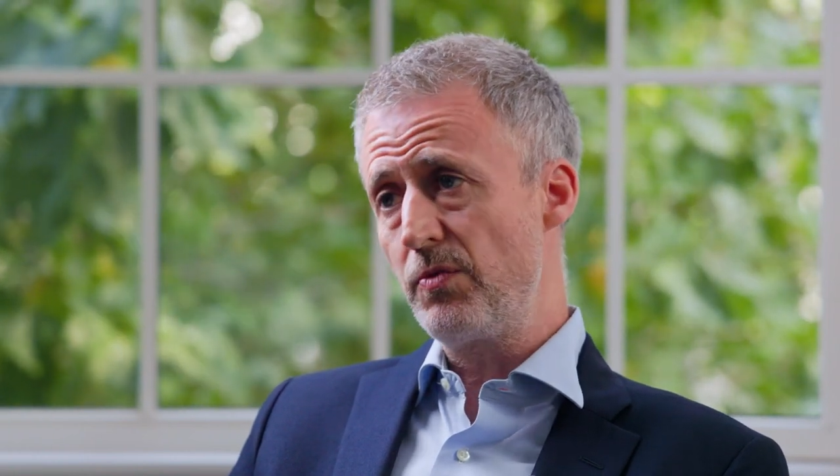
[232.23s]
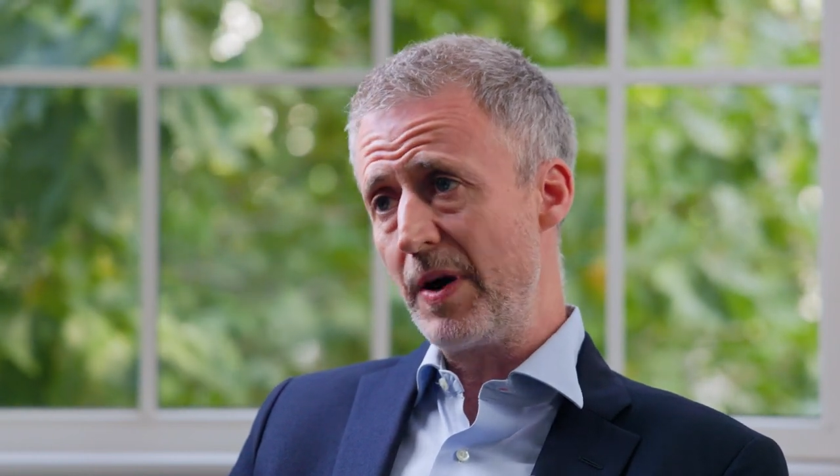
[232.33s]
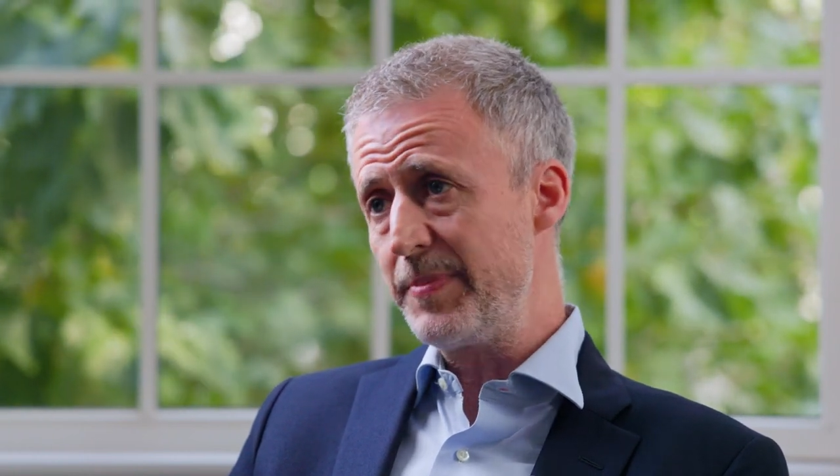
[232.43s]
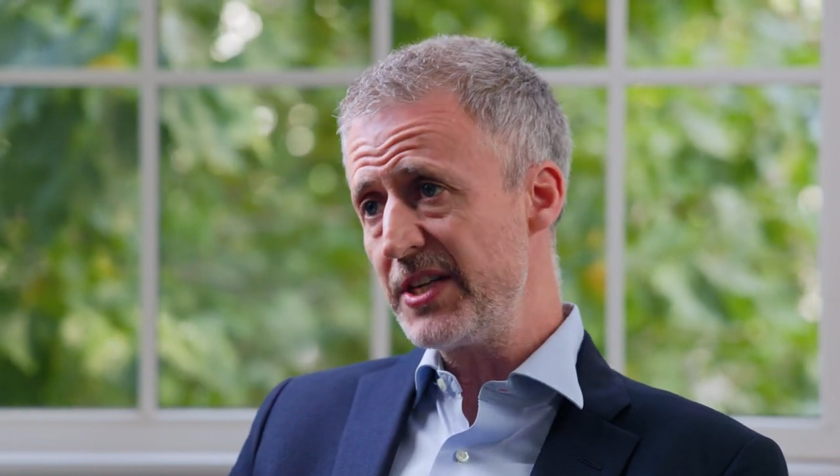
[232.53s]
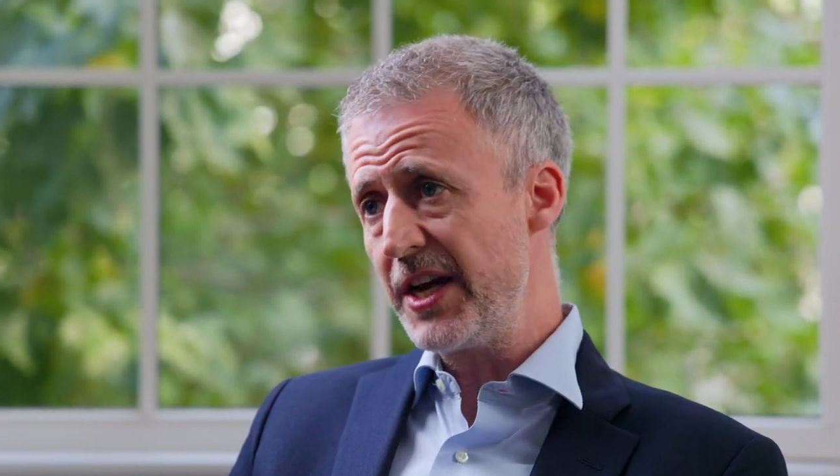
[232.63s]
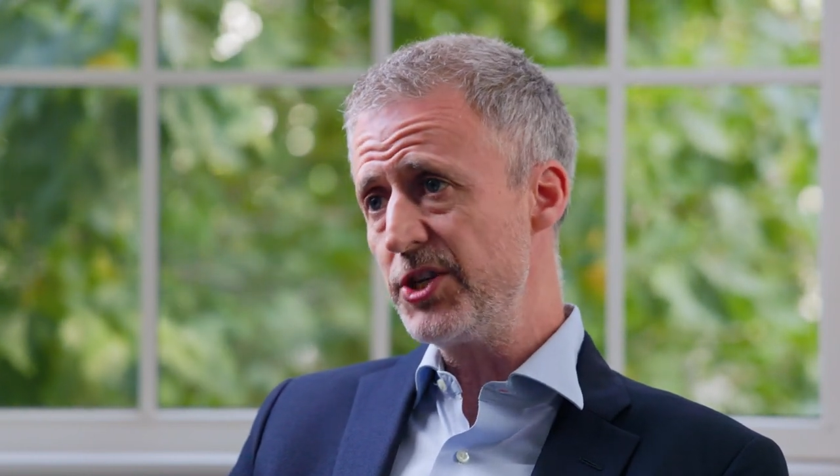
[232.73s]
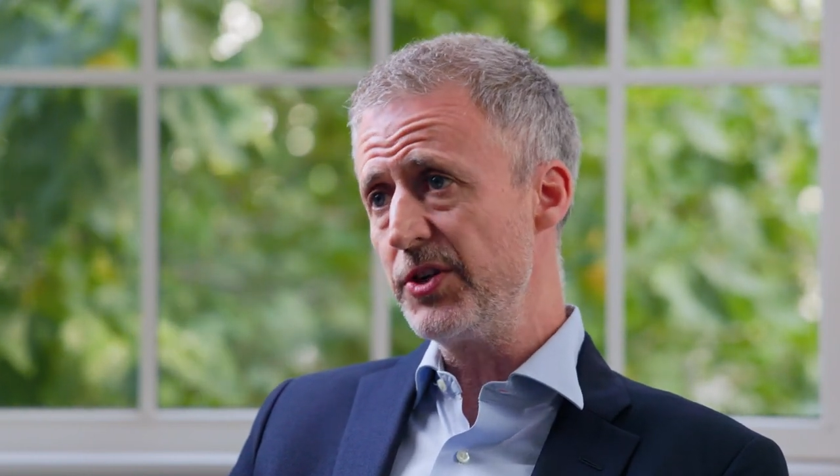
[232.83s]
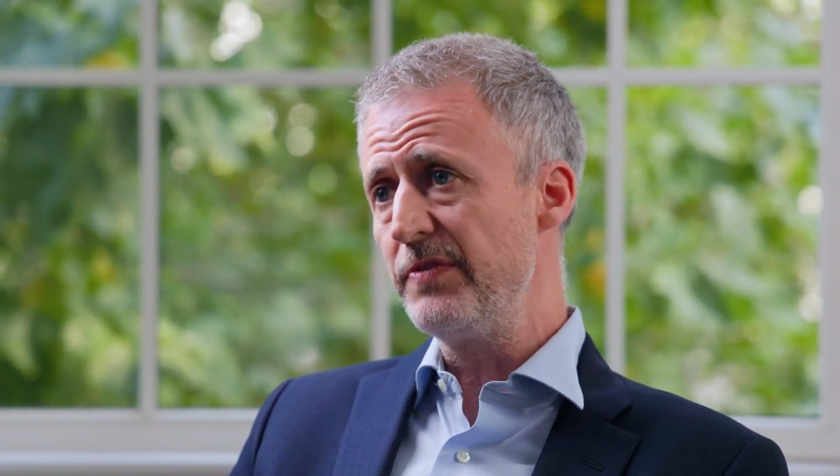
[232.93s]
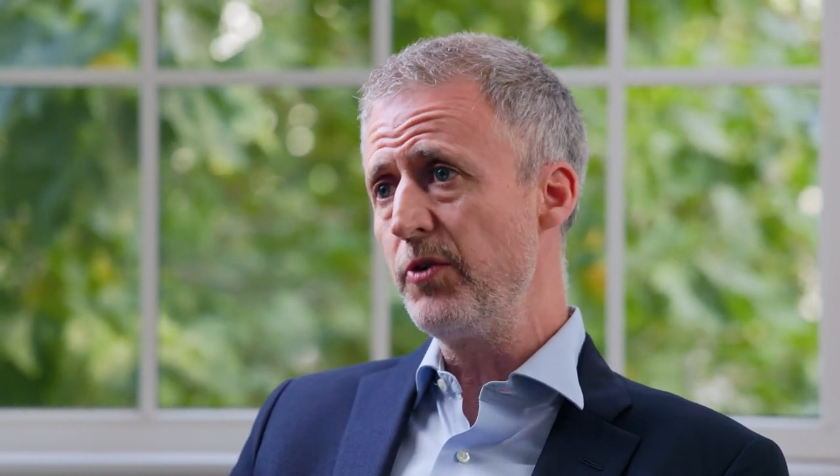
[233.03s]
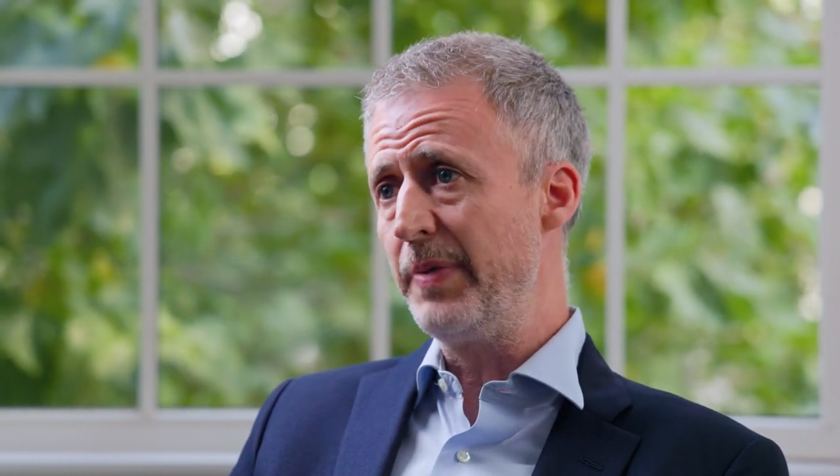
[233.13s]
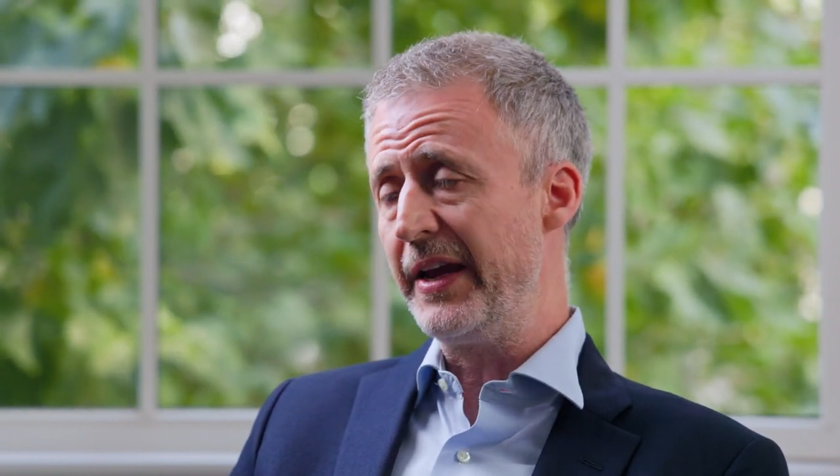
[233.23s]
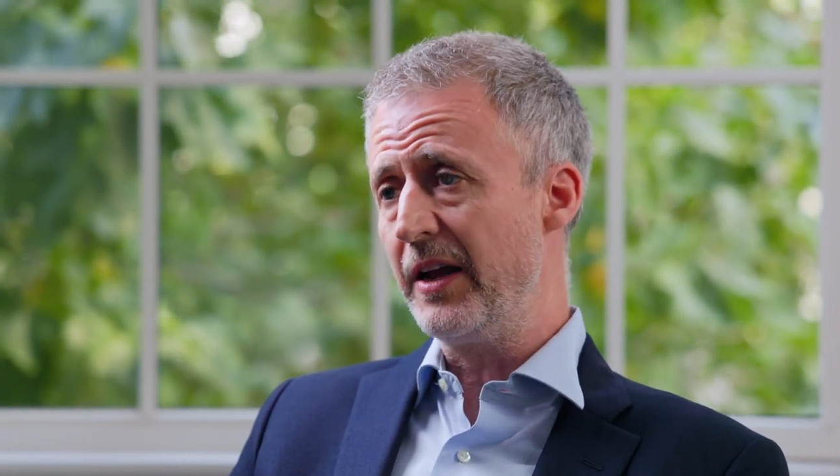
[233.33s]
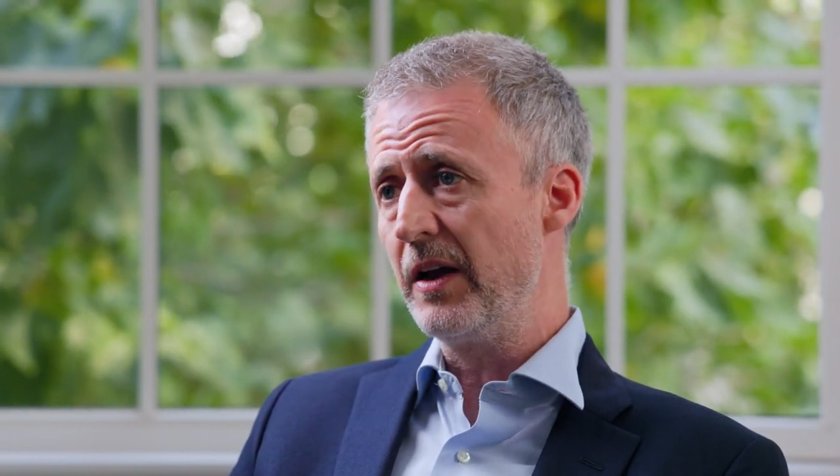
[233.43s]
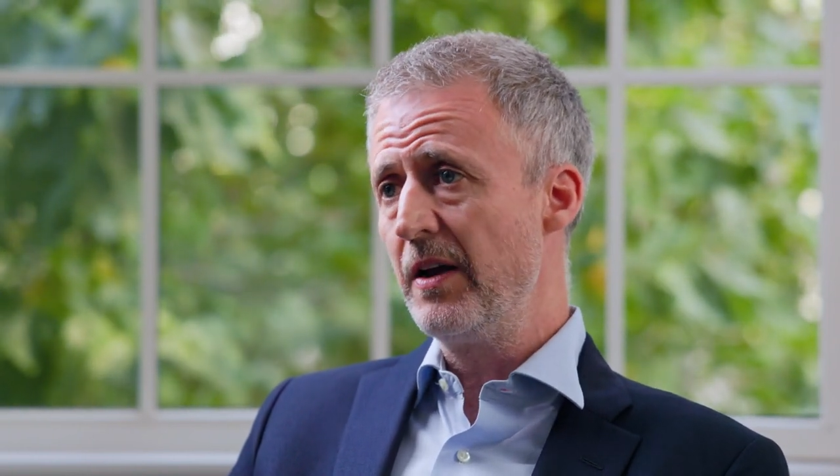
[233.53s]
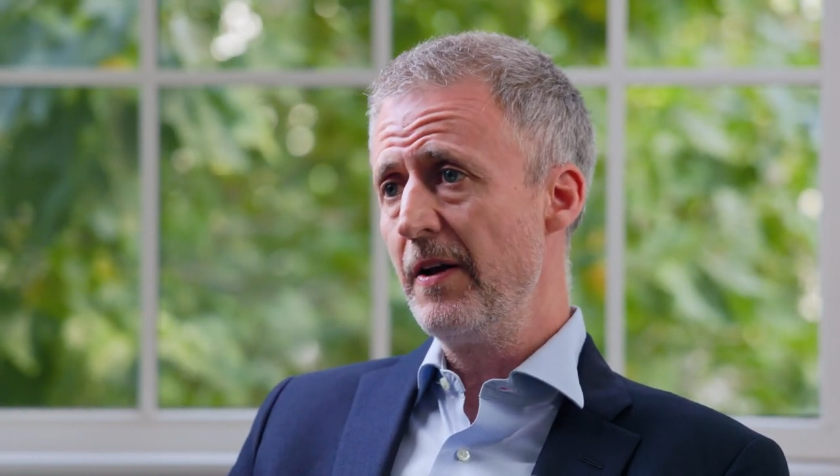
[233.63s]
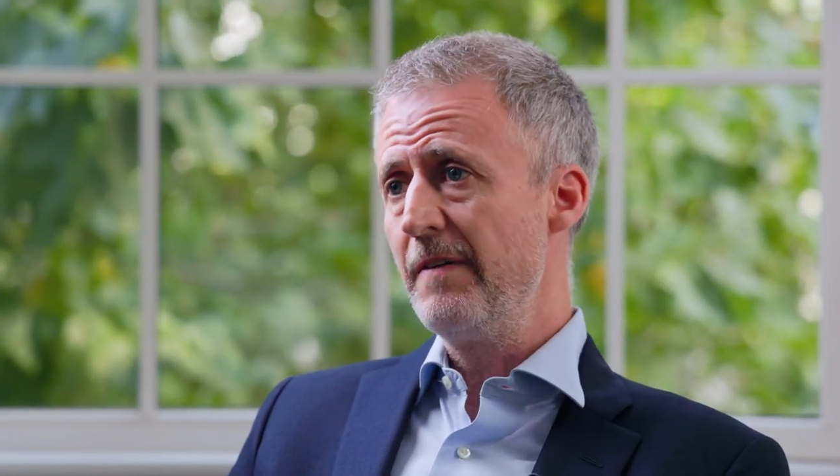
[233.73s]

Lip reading: a reputation for being